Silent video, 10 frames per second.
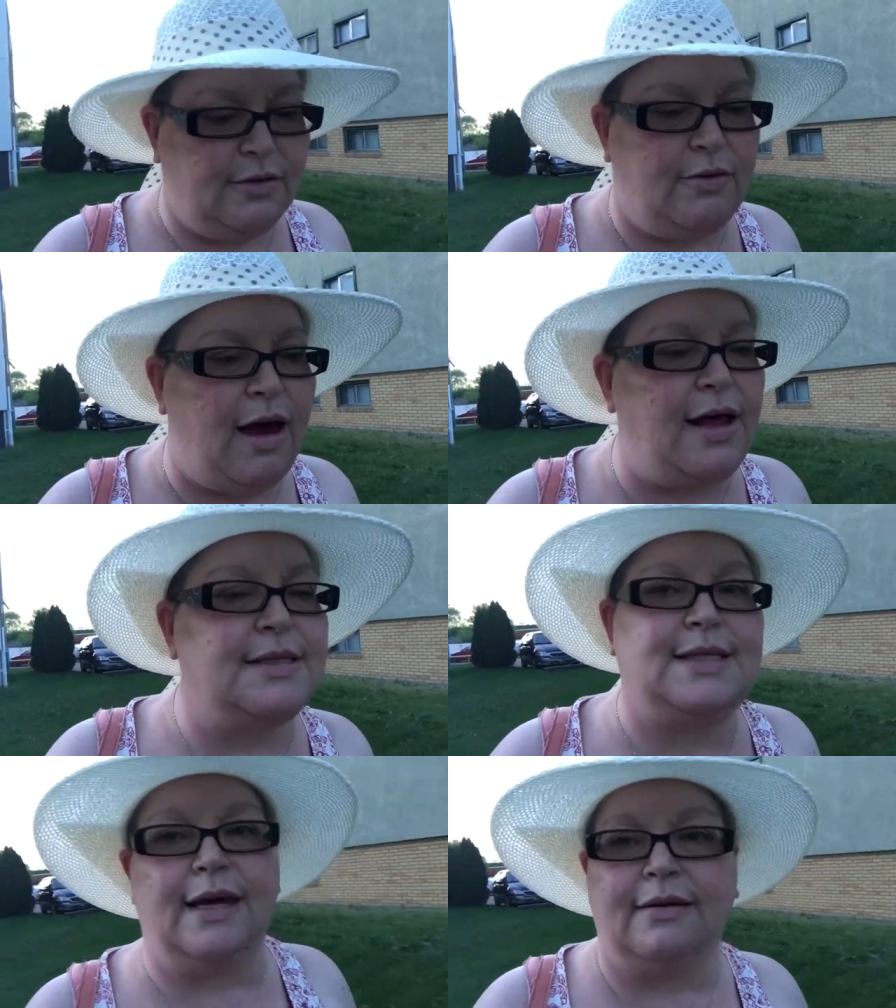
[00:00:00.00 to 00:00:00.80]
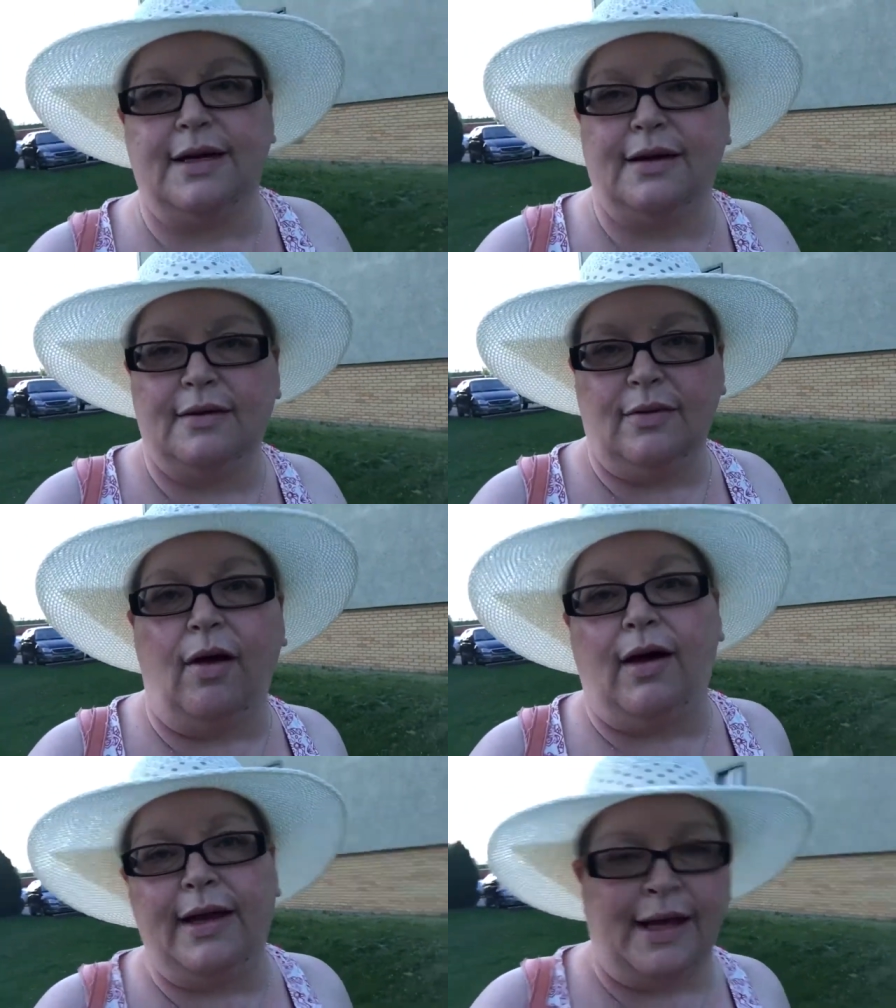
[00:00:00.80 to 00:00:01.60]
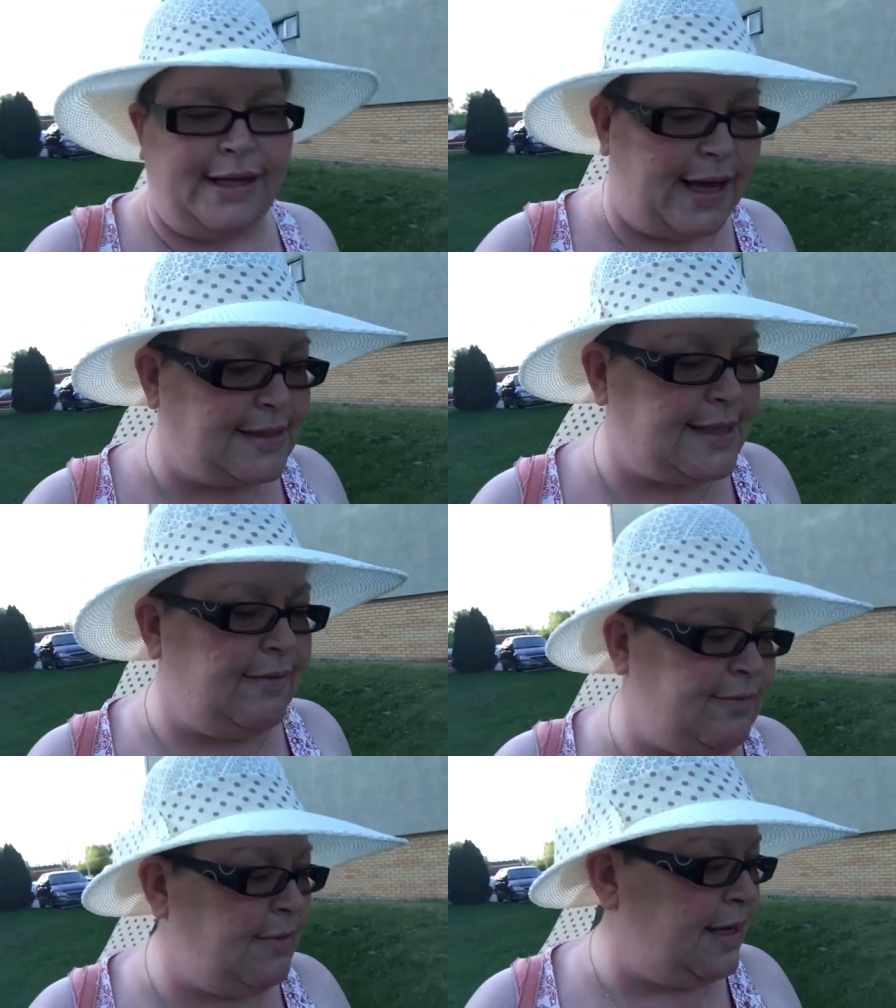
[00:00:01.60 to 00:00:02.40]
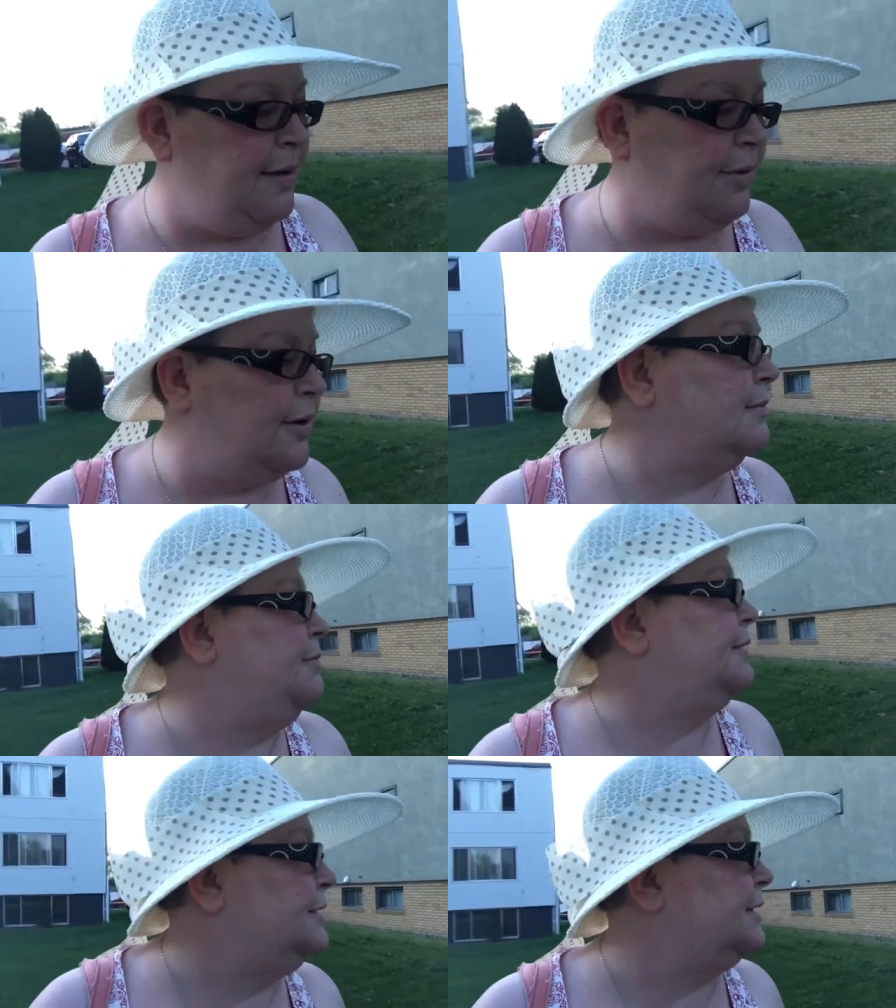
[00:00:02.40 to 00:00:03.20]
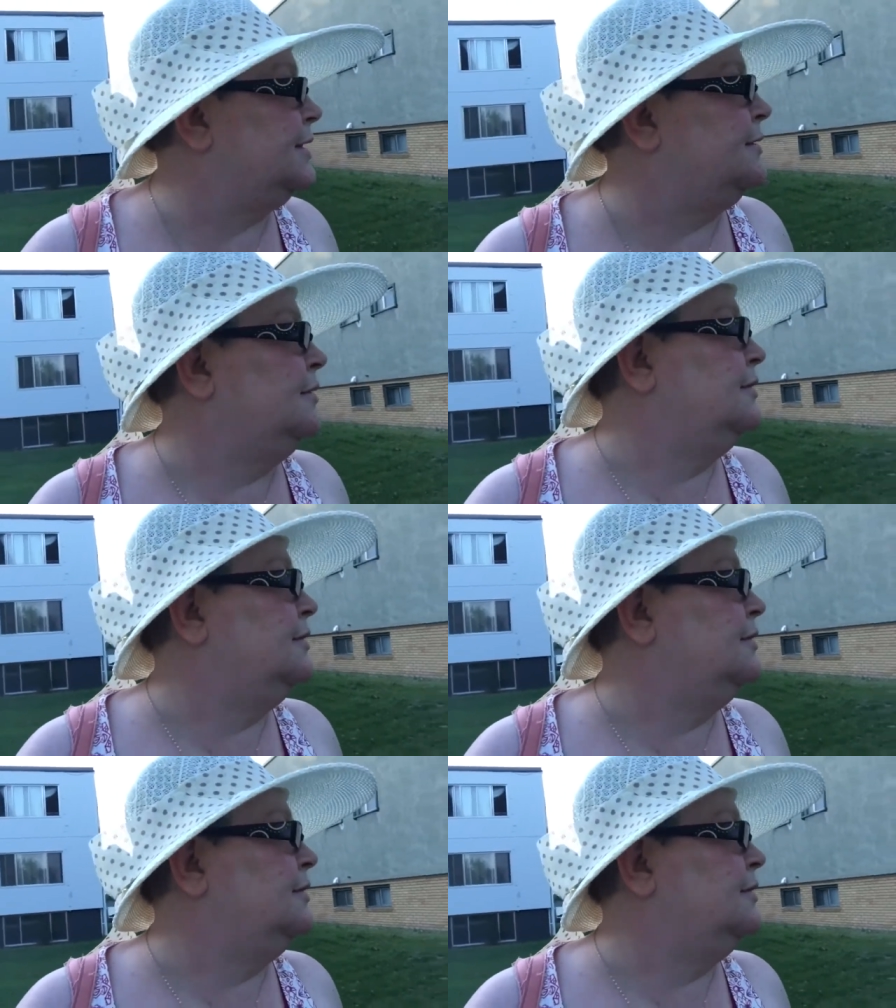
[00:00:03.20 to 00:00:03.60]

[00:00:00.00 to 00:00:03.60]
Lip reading: grass area, lawn, I guess, of my apartment building,